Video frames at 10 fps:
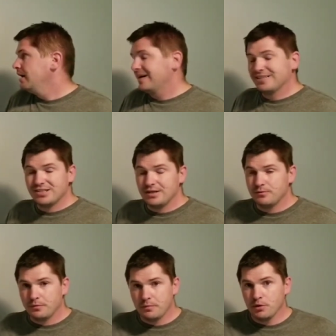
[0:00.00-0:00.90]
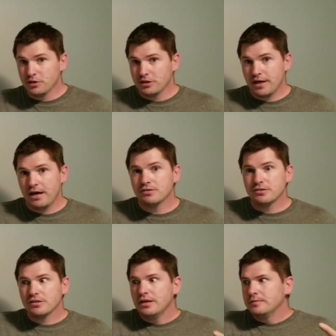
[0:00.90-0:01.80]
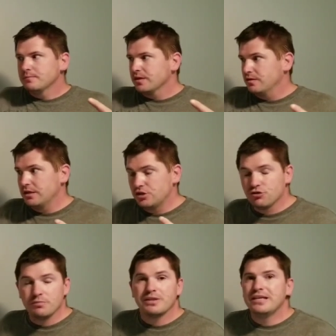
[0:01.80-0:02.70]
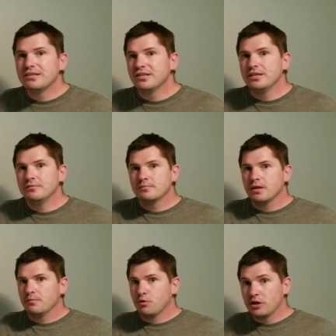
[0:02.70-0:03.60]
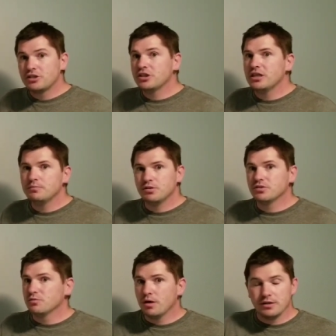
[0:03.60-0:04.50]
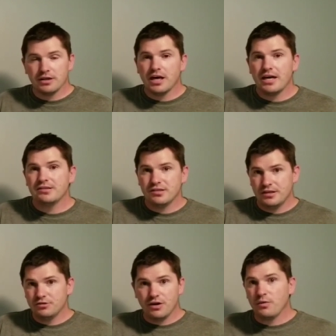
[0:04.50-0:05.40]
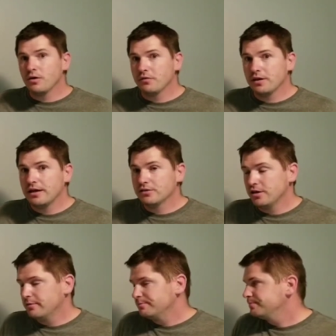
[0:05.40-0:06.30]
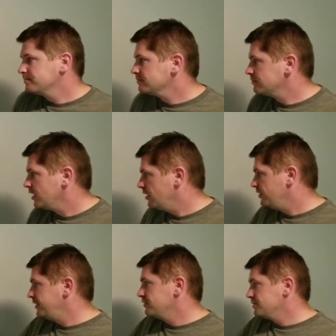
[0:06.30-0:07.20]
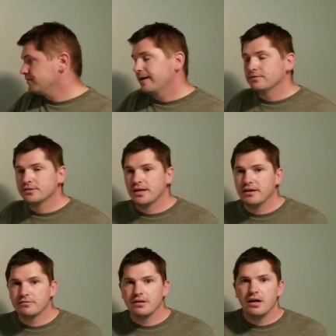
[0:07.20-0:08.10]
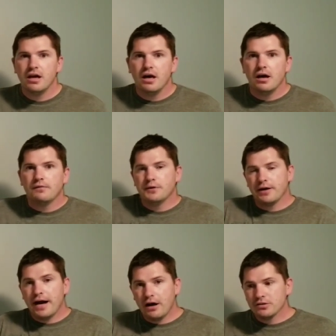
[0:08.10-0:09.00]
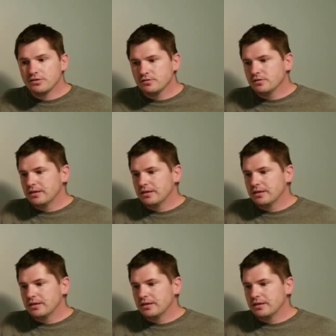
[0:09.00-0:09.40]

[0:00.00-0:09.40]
Like I said, if you're building your house, extremely easy, pretty cheap just to run in lines and then drywall everything else up theater surround sound for your house.